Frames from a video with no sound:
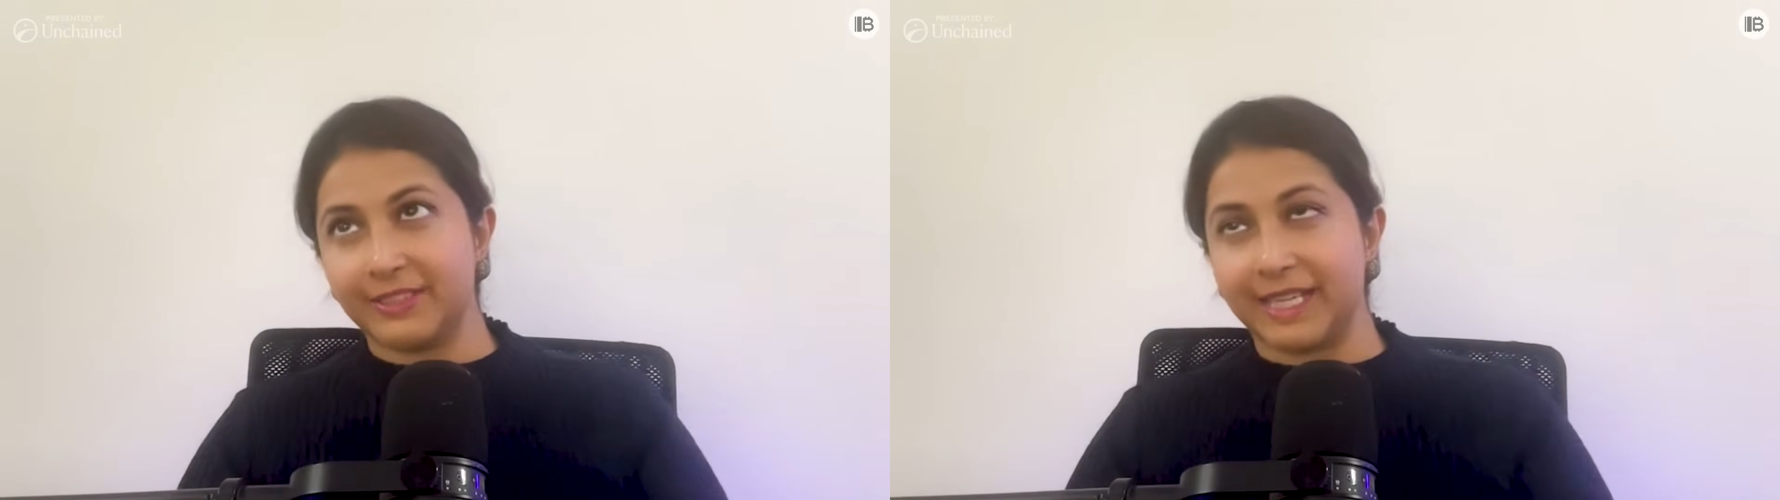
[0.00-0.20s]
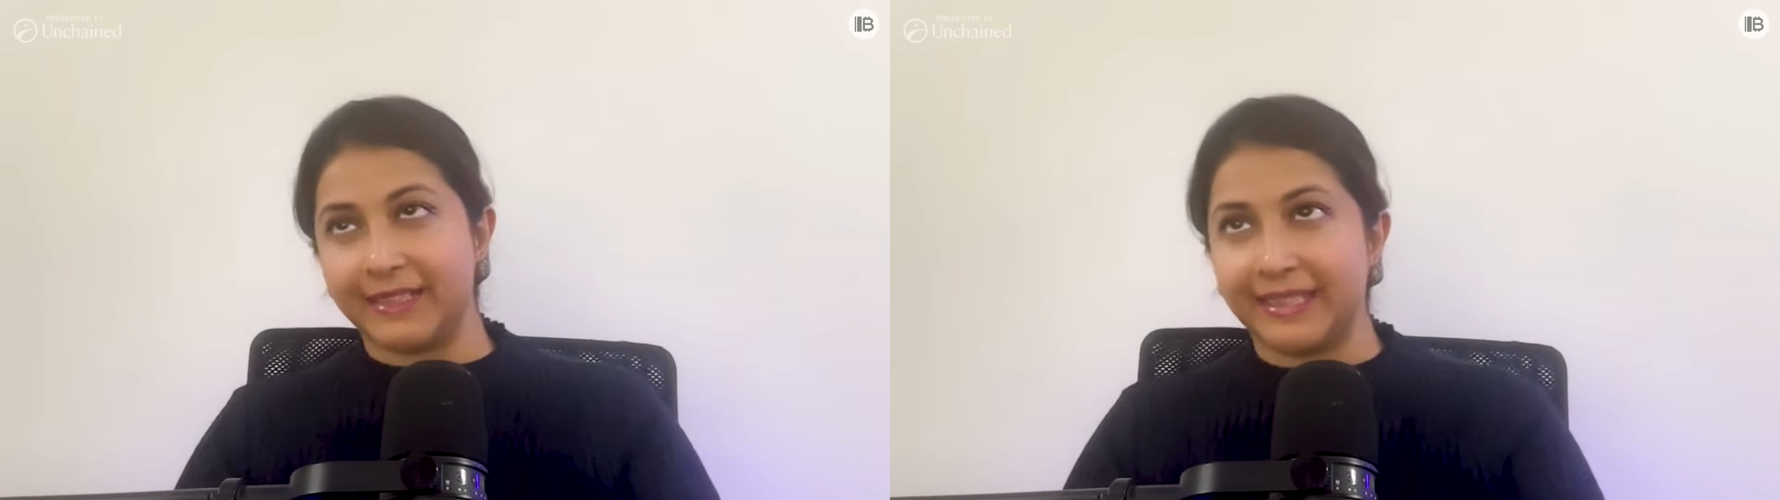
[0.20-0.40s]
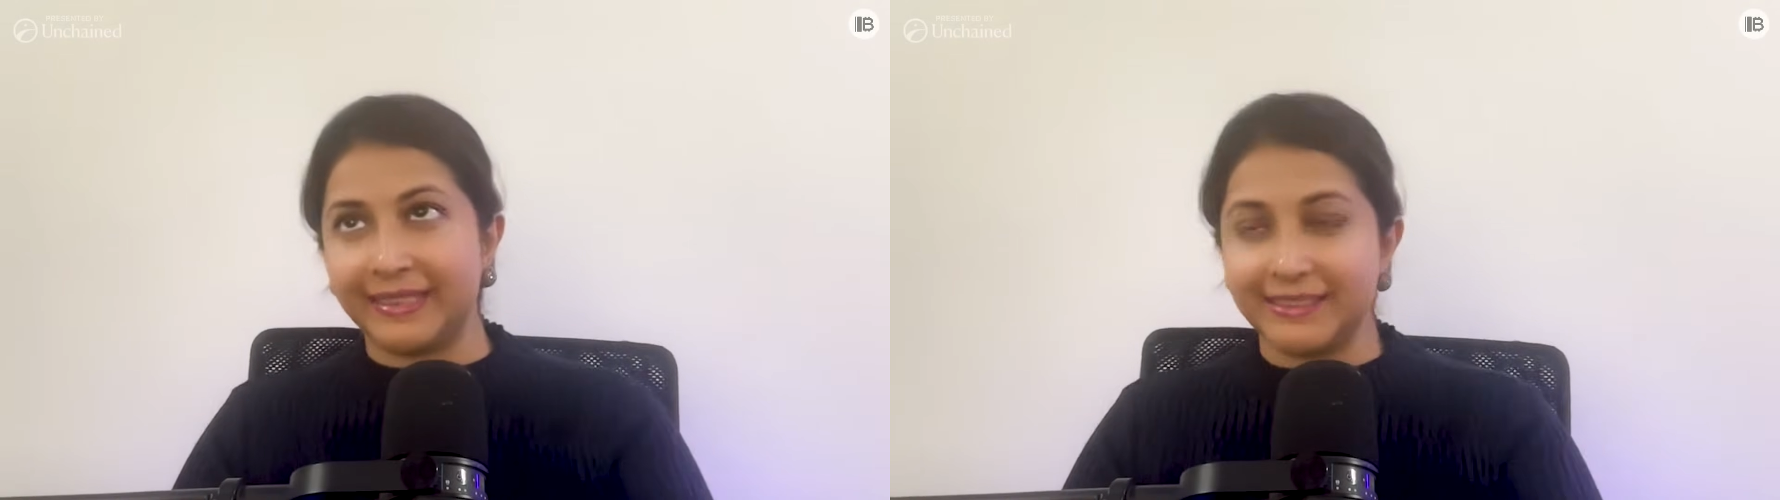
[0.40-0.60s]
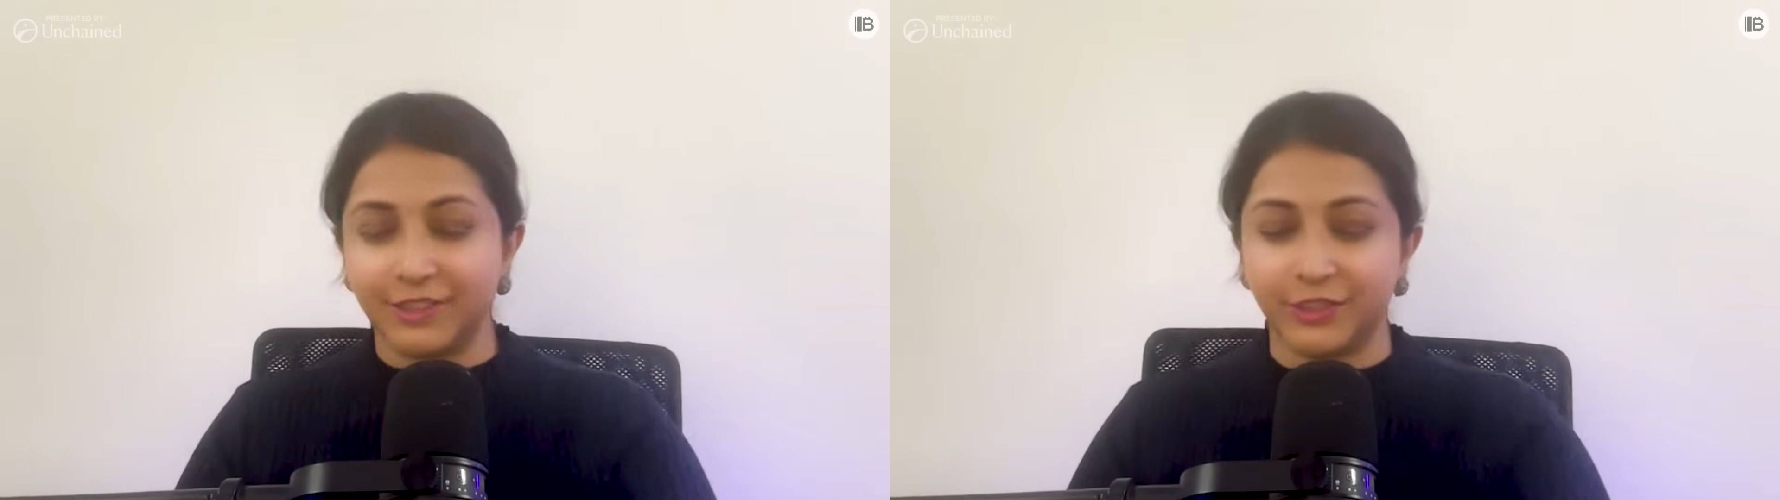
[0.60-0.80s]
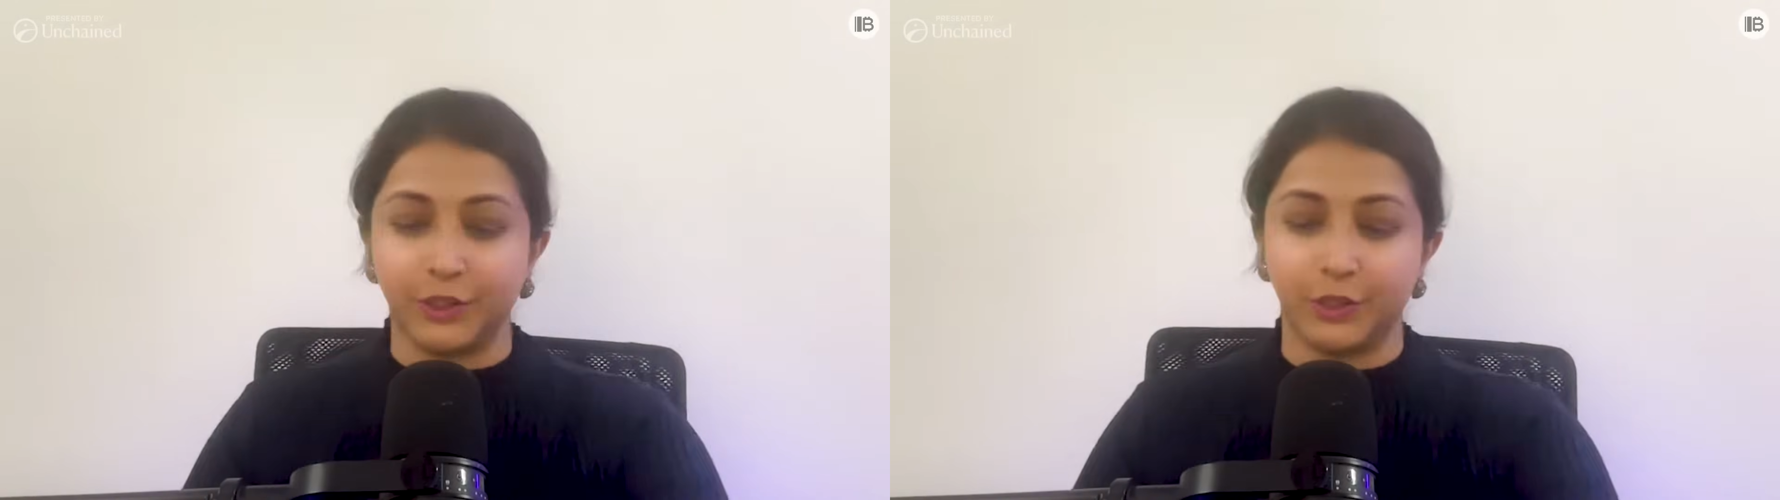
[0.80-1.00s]
I think
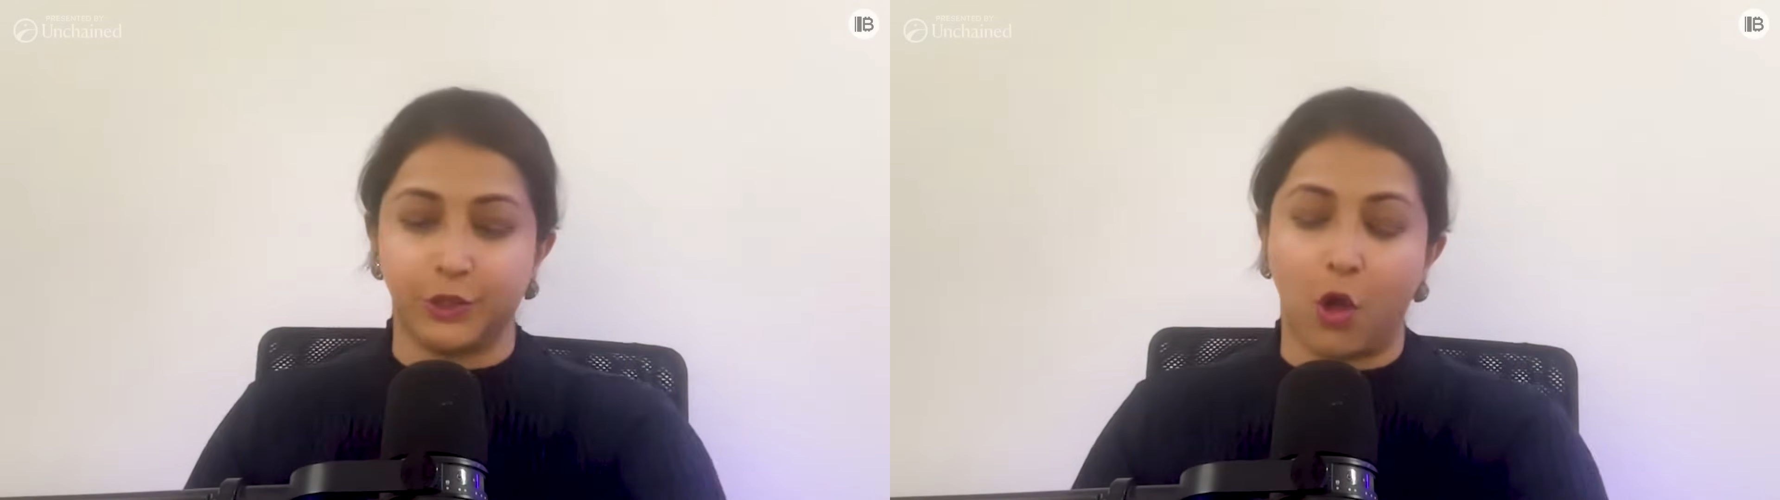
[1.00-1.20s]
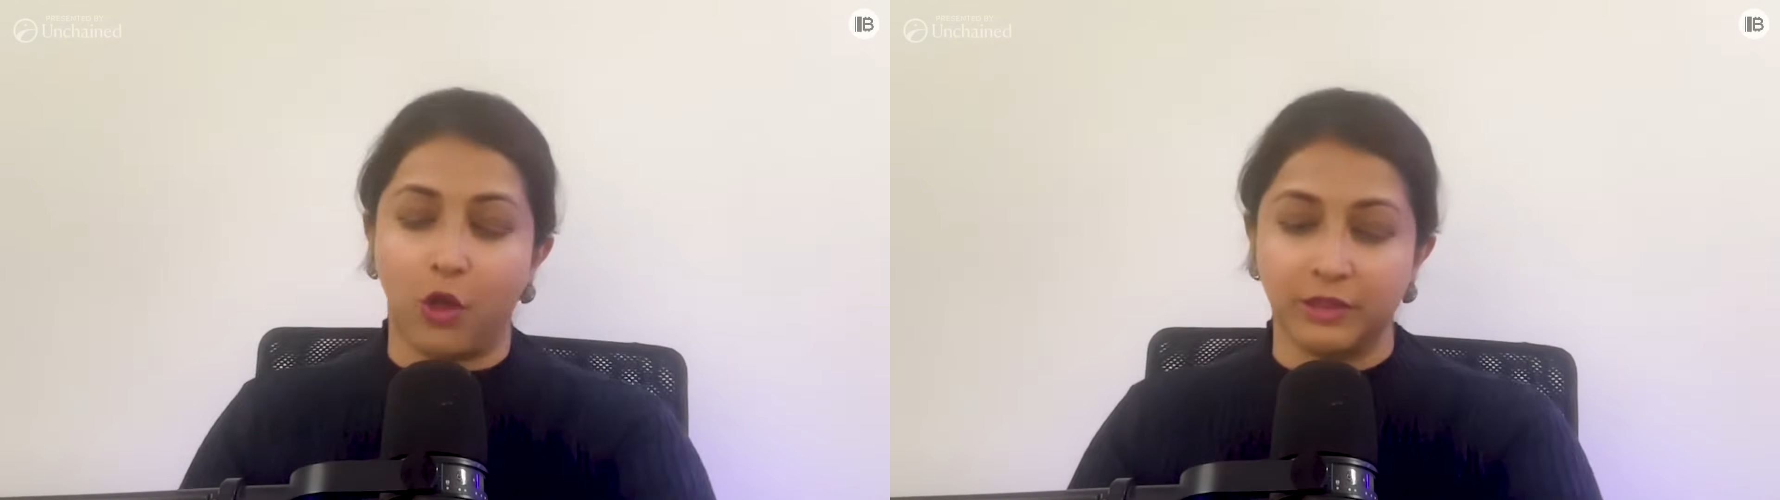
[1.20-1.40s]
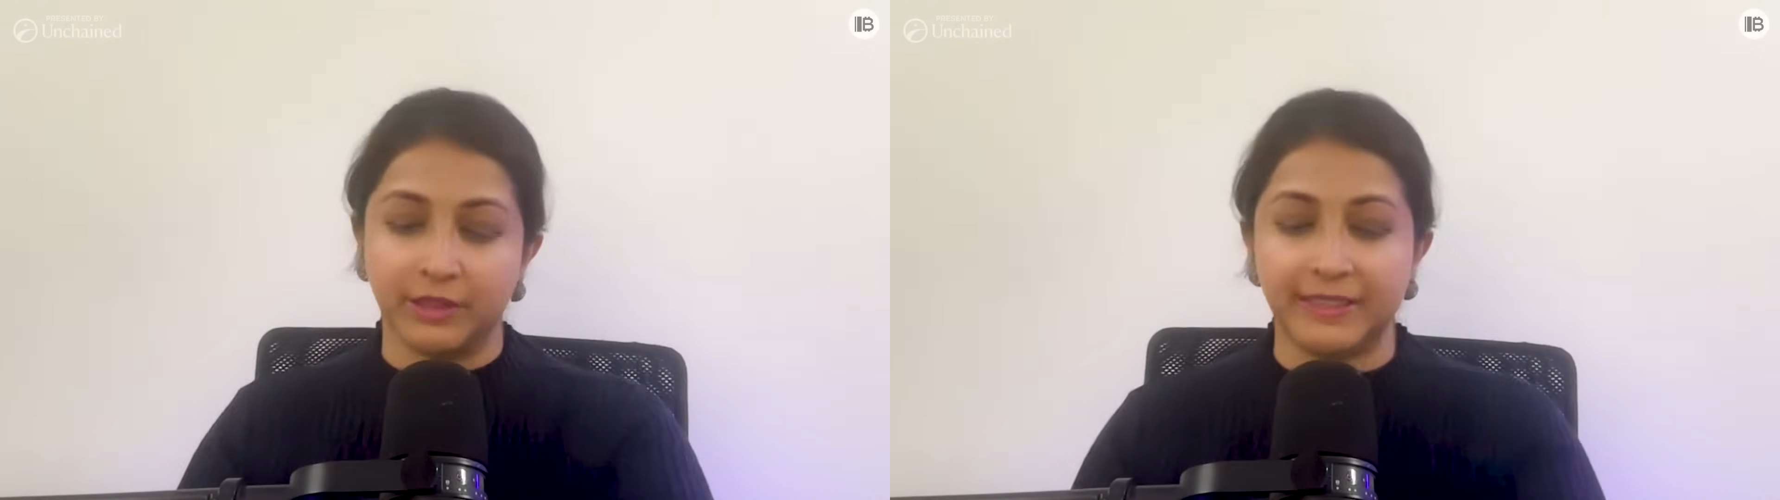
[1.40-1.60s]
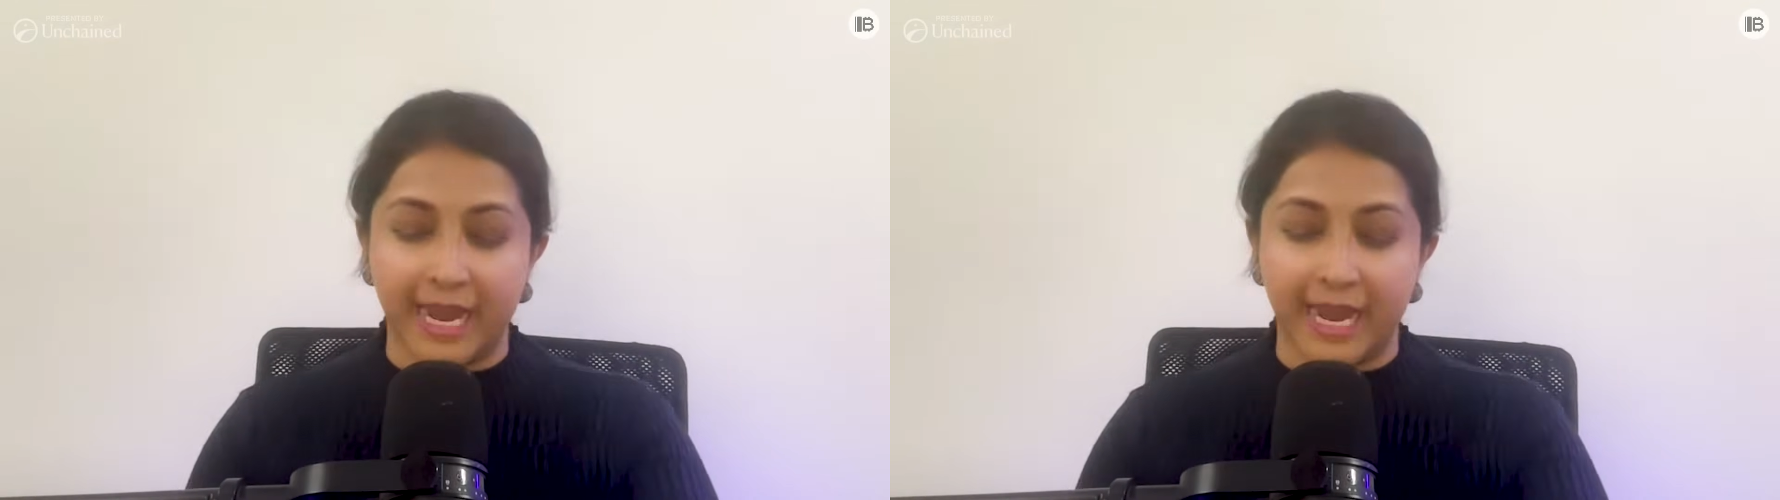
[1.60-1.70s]
it's the dollar